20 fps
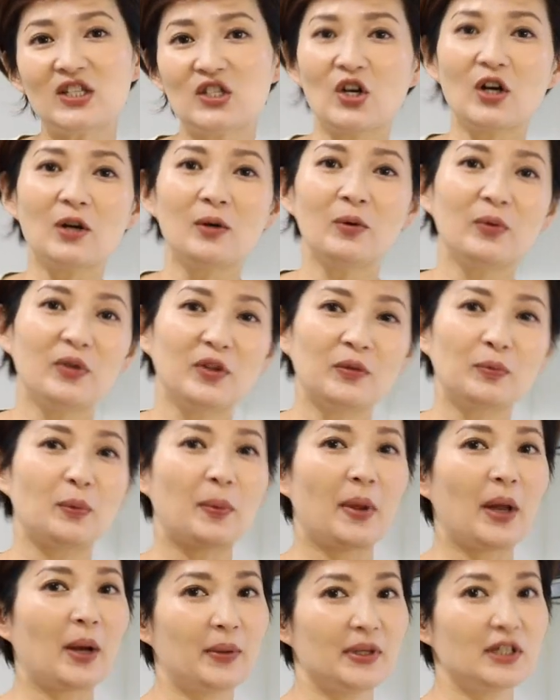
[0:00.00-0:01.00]
start with
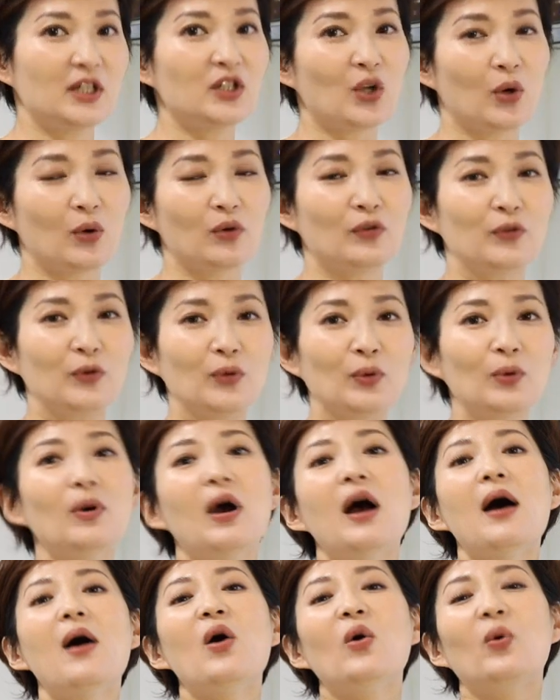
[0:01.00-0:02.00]
preparing the tofu.
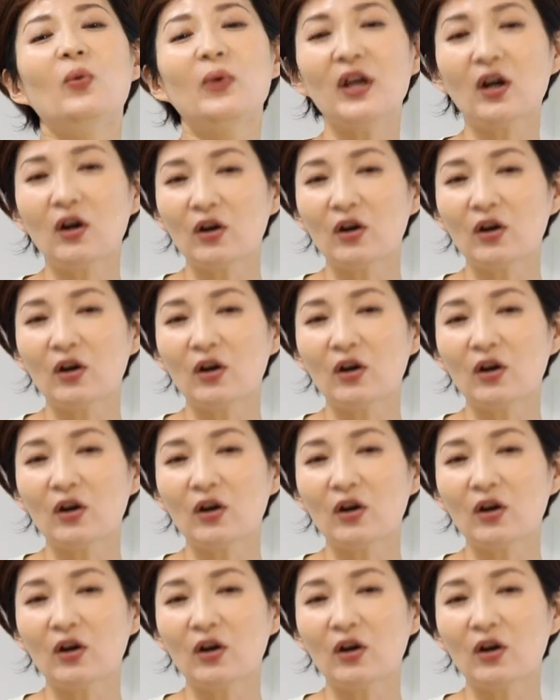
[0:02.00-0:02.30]
We